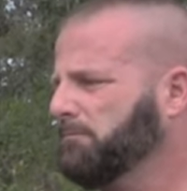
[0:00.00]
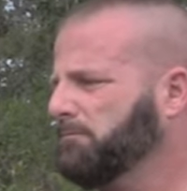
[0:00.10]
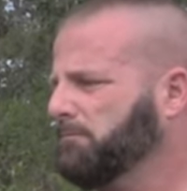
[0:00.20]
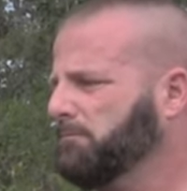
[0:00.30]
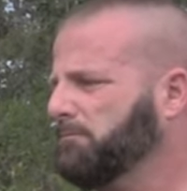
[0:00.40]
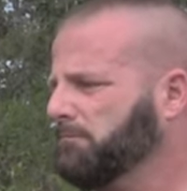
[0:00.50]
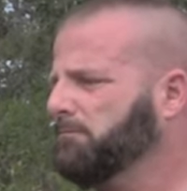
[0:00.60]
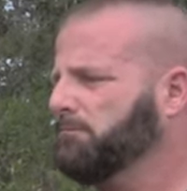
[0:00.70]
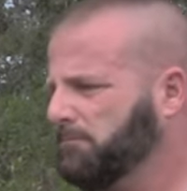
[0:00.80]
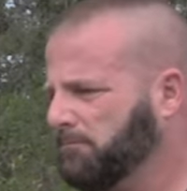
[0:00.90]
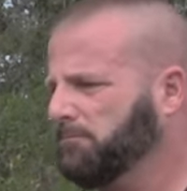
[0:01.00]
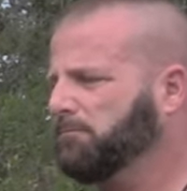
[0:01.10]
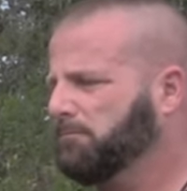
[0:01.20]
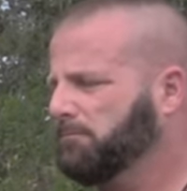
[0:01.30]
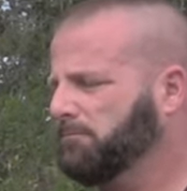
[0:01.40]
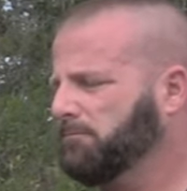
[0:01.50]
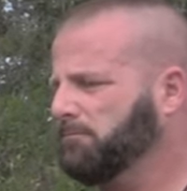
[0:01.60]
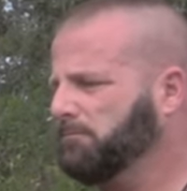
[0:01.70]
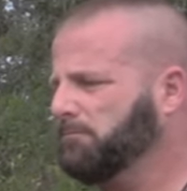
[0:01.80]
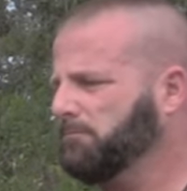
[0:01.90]

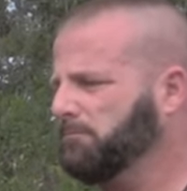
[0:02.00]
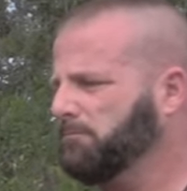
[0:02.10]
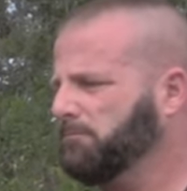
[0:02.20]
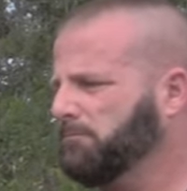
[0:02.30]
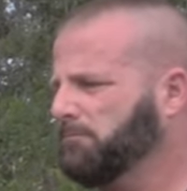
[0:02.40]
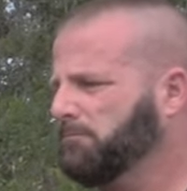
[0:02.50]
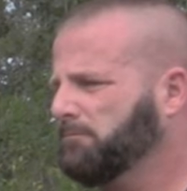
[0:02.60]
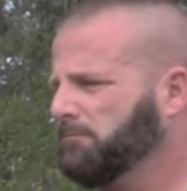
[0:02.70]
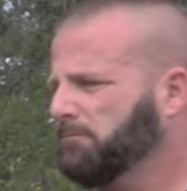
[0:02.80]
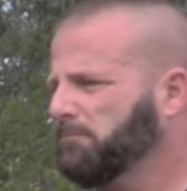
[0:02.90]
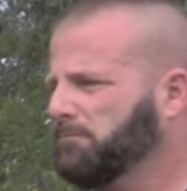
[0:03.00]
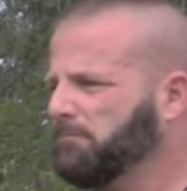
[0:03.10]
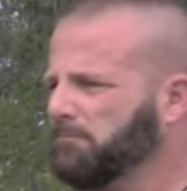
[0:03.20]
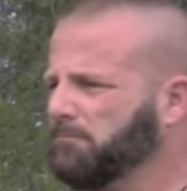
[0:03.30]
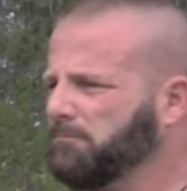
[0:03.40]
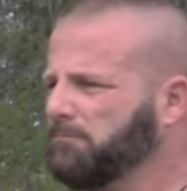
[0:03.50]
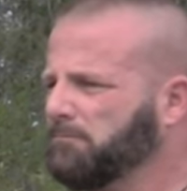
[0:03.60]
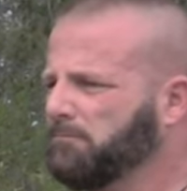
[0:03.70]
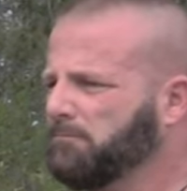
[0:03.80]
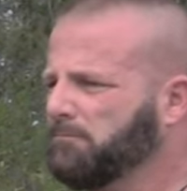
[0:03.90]

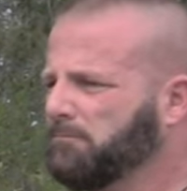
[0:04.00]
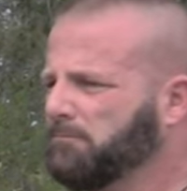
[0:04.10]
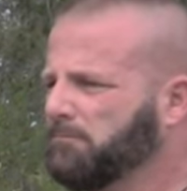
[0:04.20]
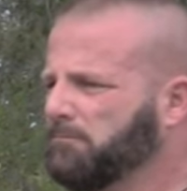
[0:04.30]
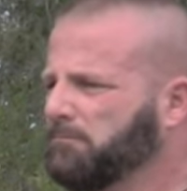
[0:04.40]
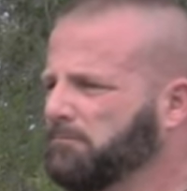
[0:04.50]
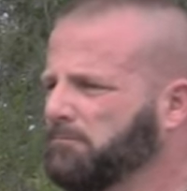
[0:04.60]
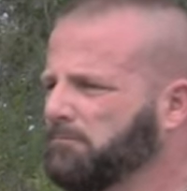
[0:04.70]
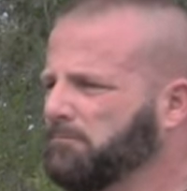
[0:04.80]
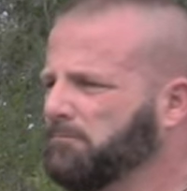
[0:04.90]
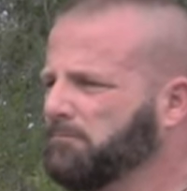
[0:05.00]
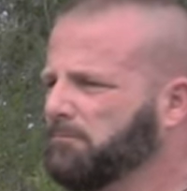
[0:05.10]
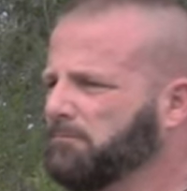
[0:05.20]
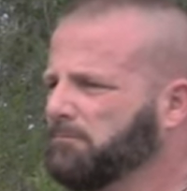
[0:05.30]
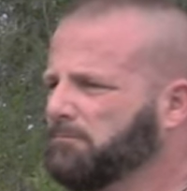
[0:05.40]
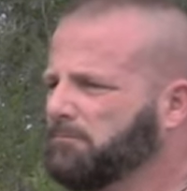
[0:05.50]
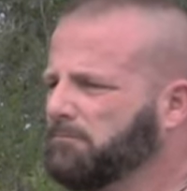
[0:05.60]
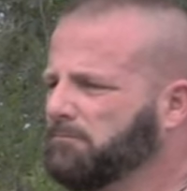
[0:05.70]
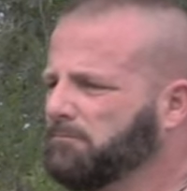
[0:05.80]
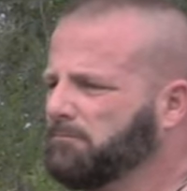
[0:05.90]

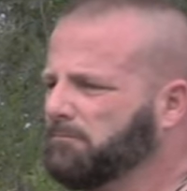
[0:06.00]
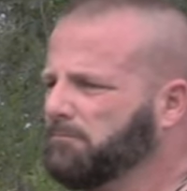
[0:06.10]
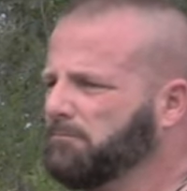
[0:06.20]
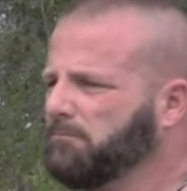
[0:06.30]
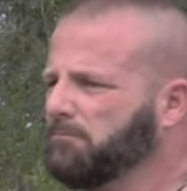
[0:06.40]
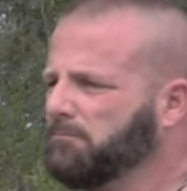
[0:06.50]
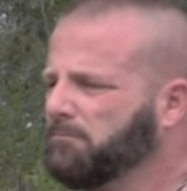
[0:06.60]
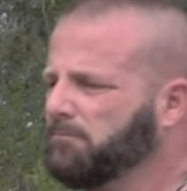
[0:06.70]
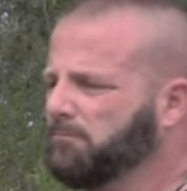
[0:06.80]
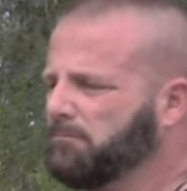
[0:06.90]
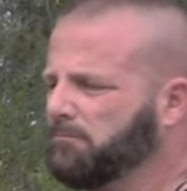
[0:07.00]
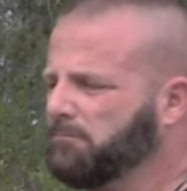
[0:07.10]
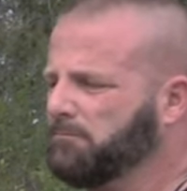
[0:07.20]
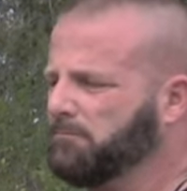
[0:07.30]
[no speech]